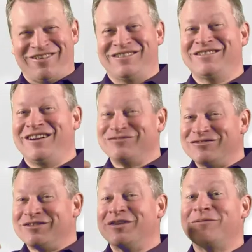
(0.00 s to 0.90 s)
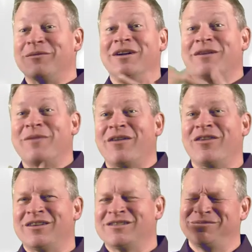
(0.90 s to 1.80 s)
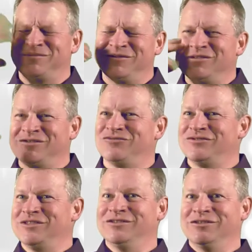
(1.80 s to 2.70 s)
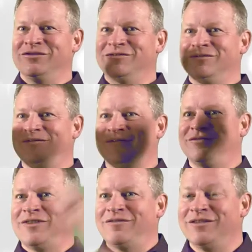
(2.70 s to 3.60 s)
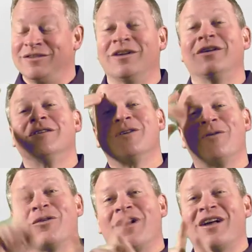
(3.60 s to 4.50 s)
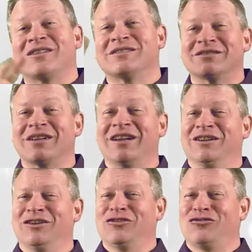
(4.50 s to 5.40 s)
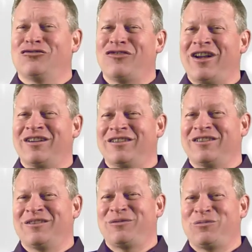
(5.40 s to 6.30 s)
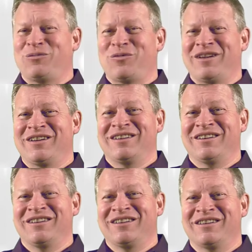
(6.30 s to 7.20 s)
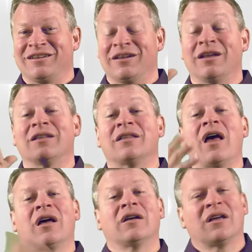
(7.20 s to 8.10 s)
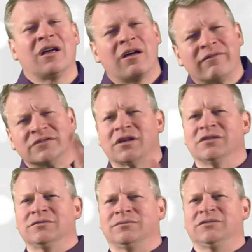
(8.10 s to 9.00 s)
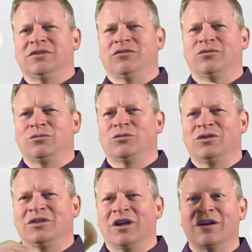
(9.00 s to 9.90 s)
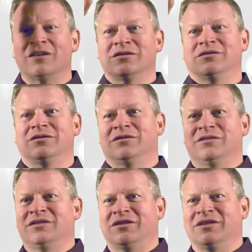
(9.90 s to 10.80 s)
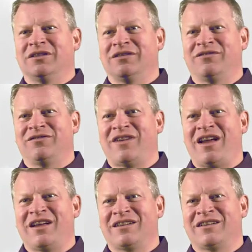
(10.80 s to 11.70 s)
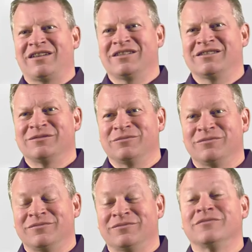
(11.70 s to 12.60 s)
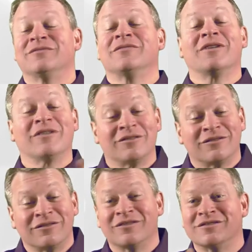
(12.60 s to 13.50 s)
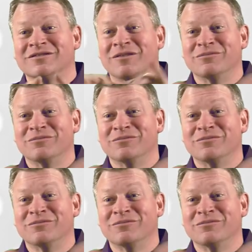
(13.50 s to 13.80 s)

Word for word: In the early 1800s, many Americans were experiencing a religious revival known as the Second Great Awakening, which emphasized missionary work and evangelism.